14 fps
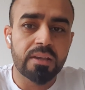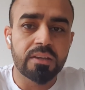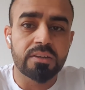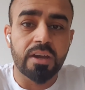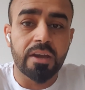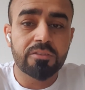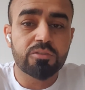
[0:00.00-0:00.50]
It
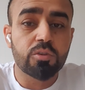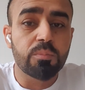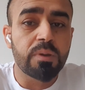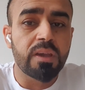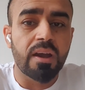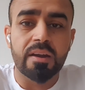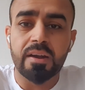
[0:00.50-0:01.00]
has to
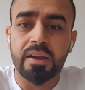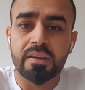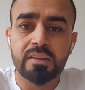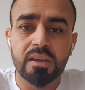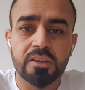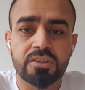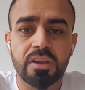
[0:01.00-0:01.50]
be her
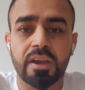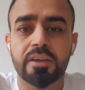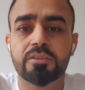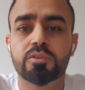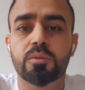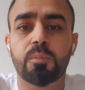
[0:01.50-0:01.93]
idea. She has to